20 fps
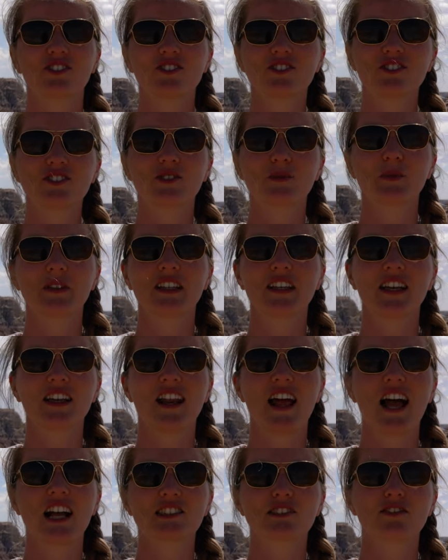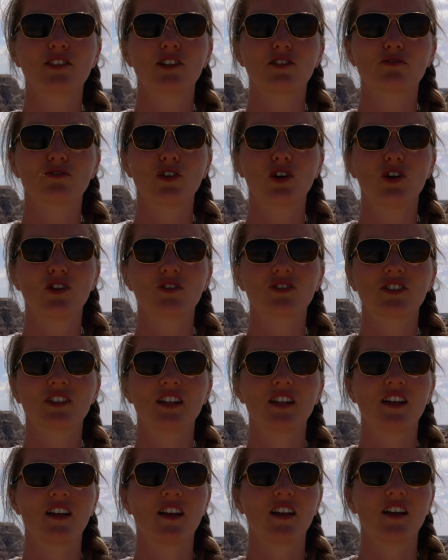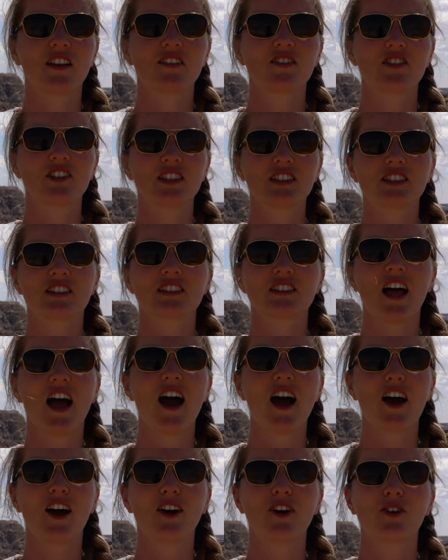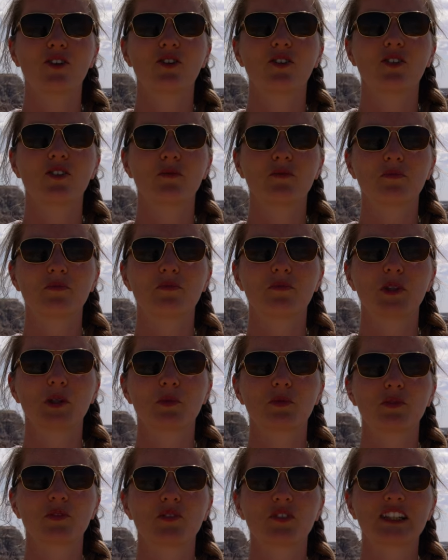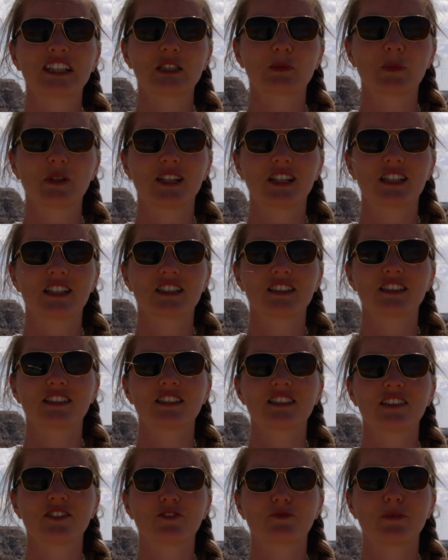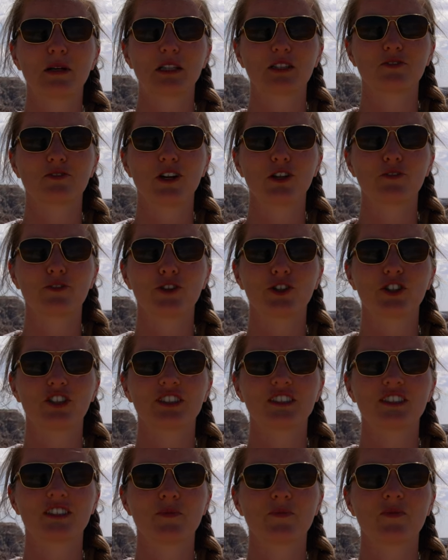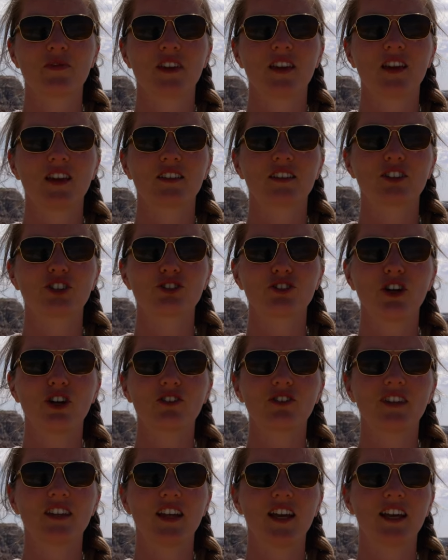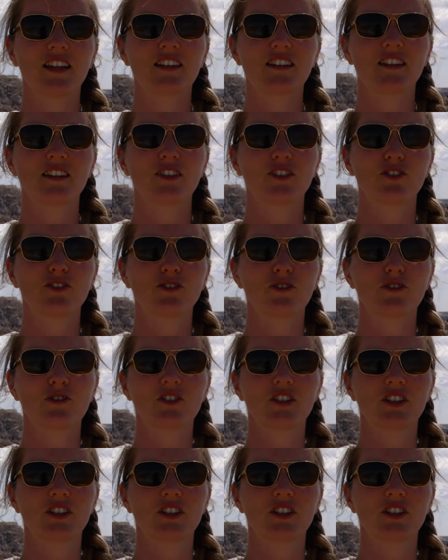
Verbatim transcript: used to be an asphalt road. This is how people experience Petrified Forest. This road led to